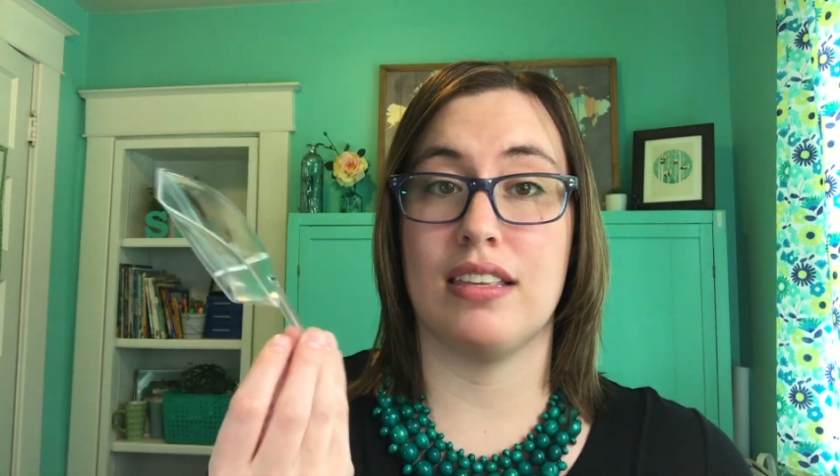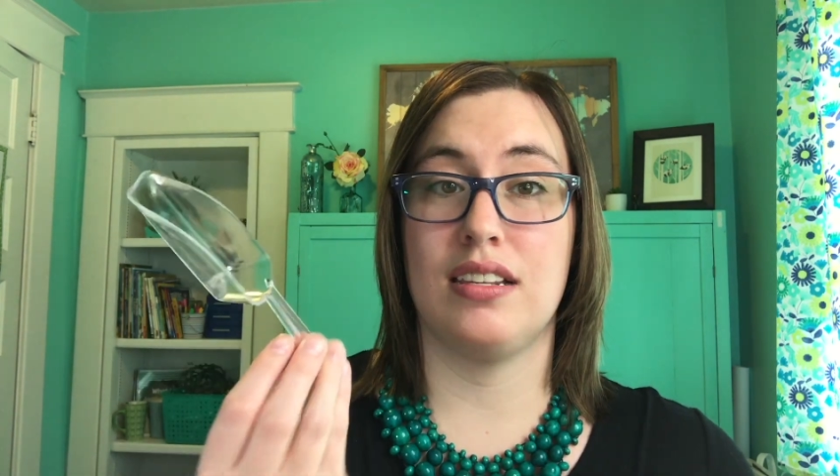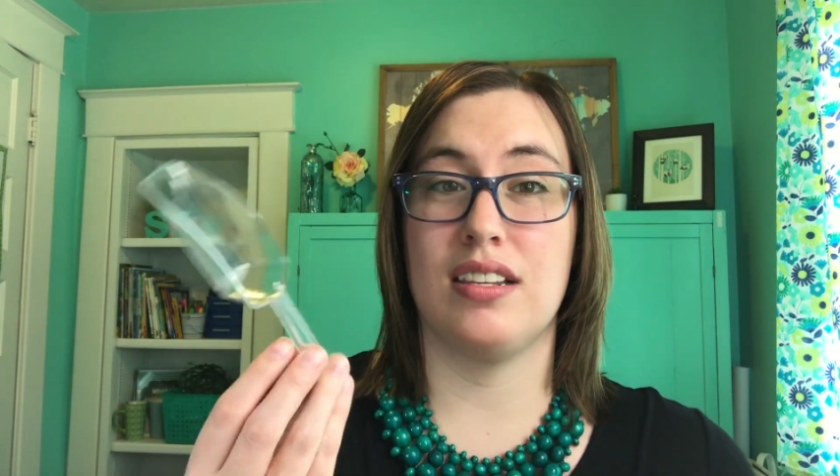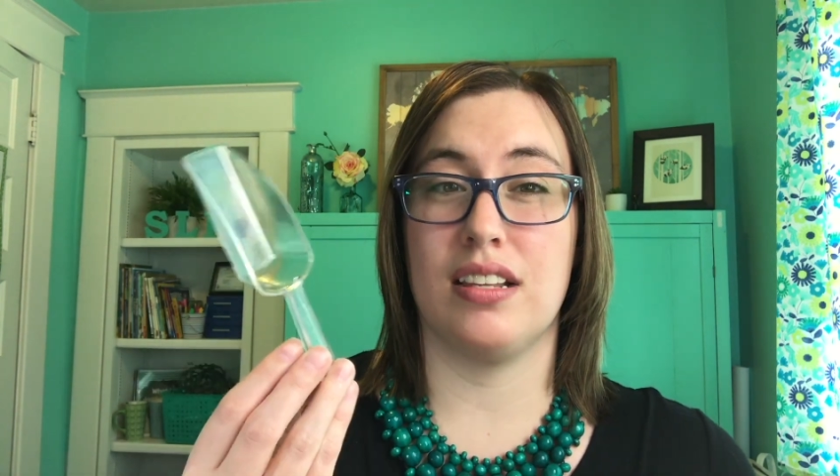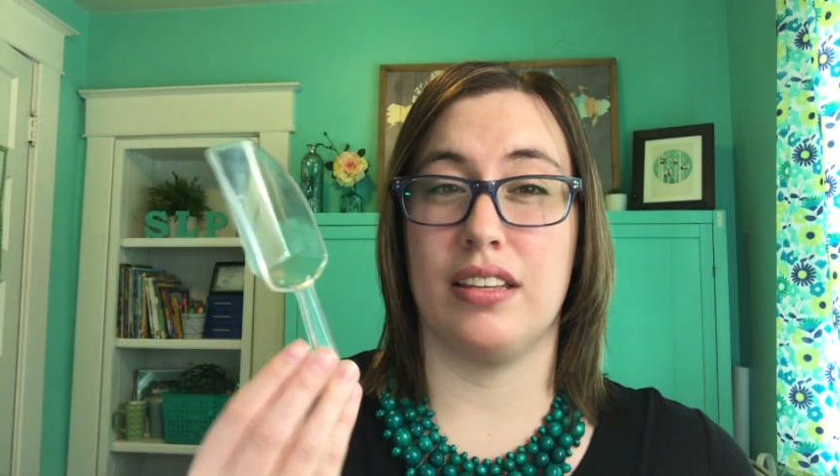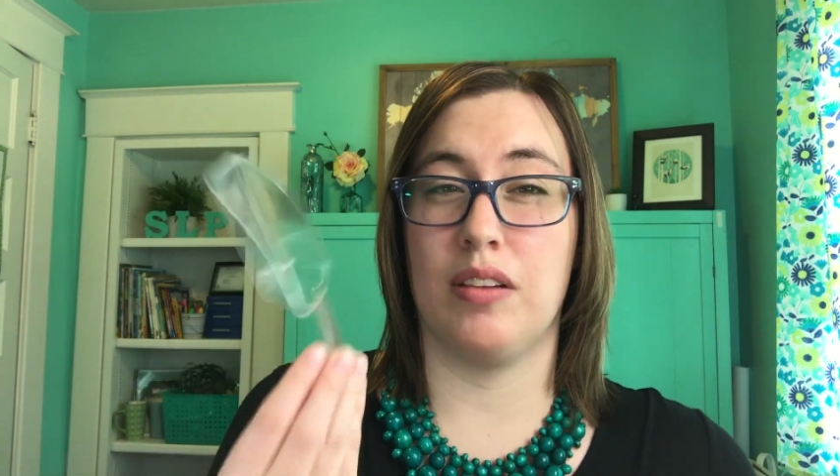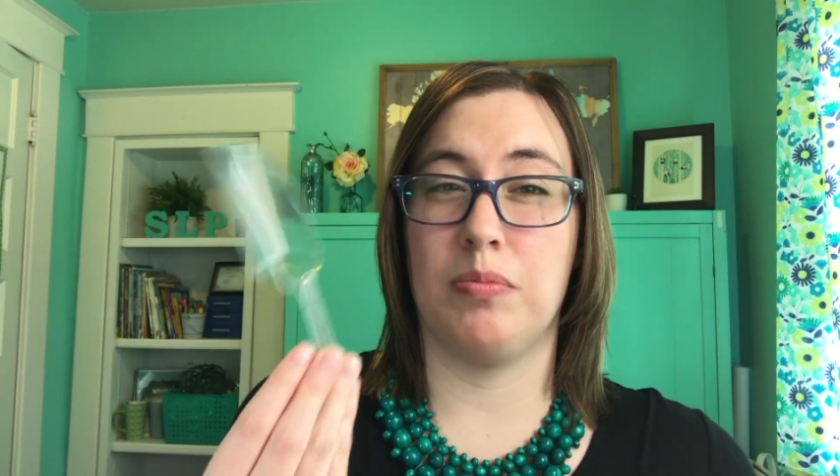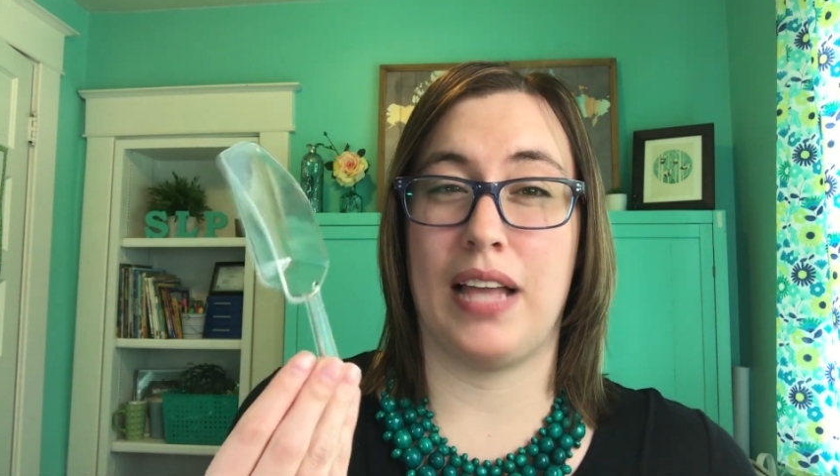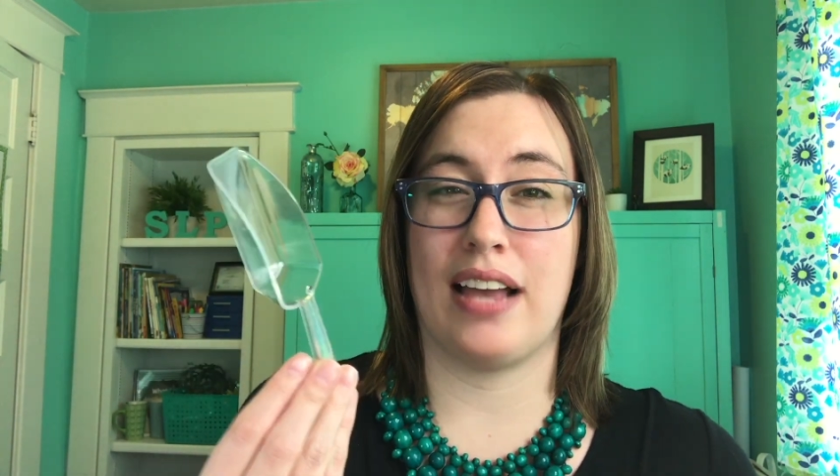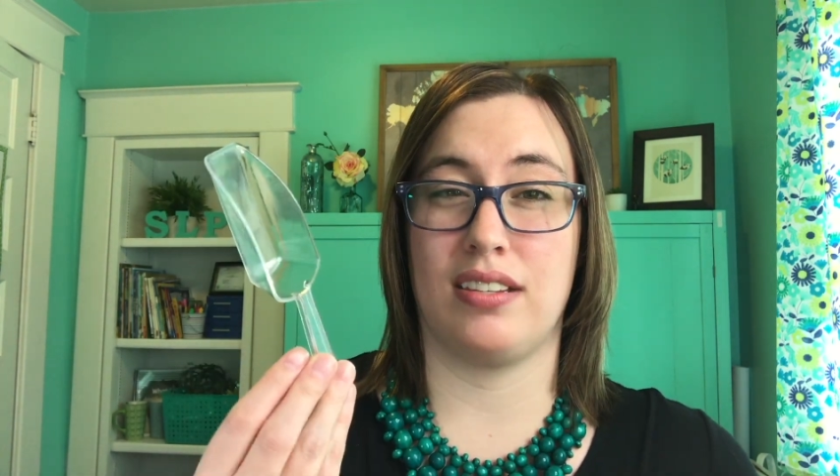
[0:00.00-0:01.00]
this is a little
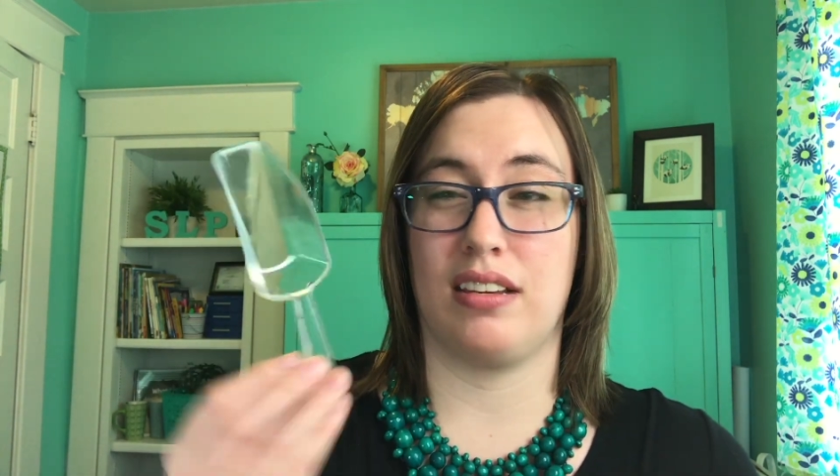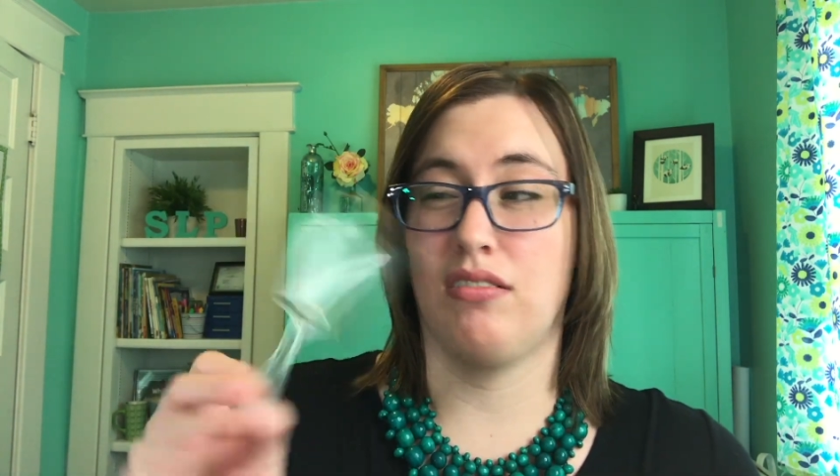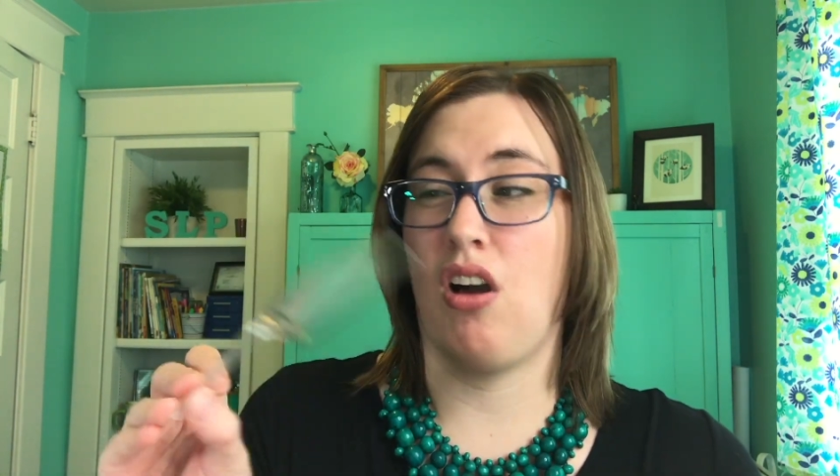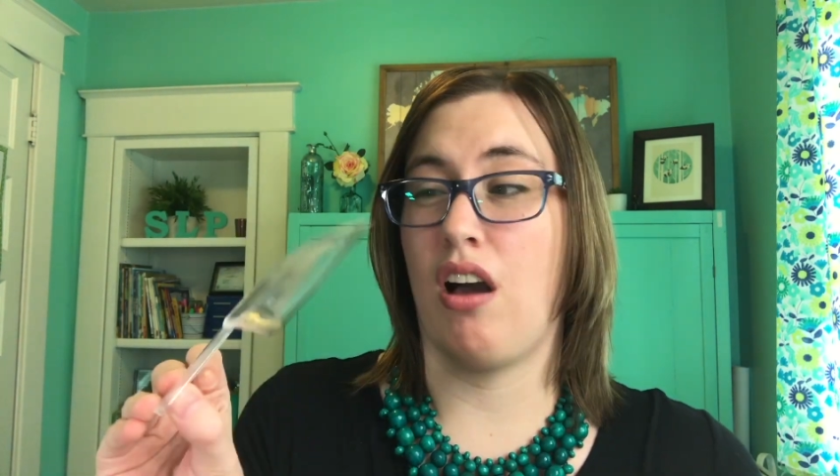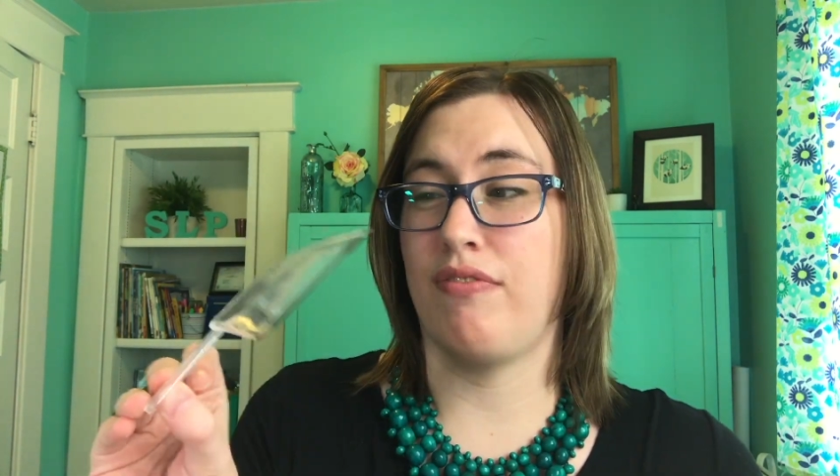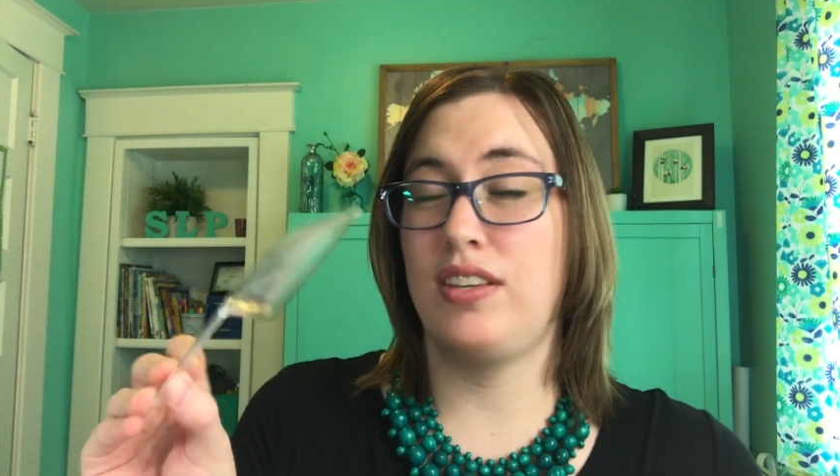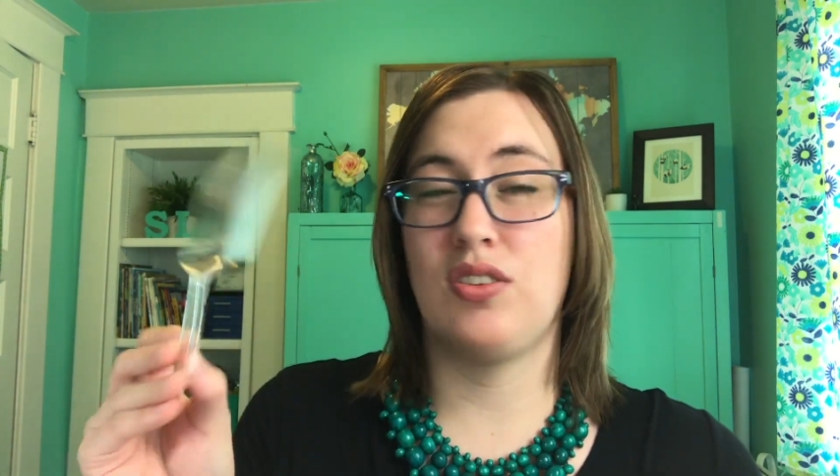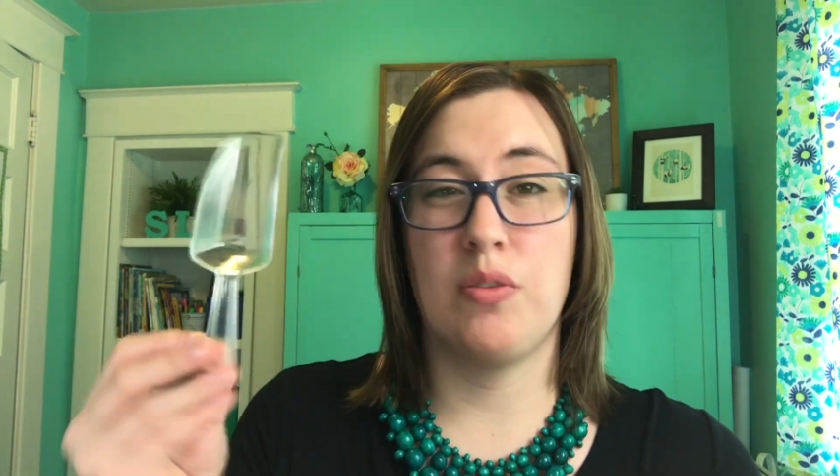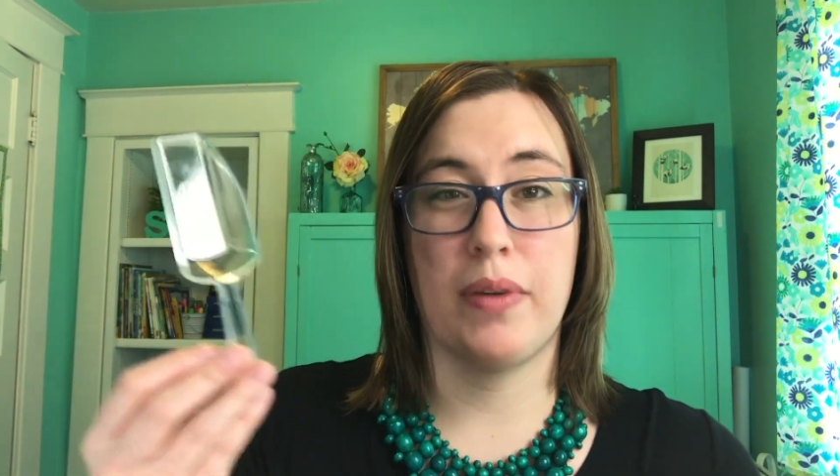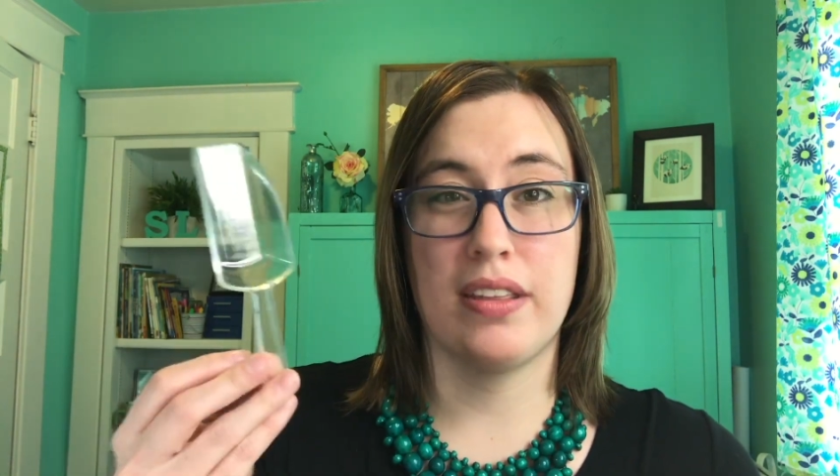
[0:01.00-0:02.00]
plastic coffee scoop,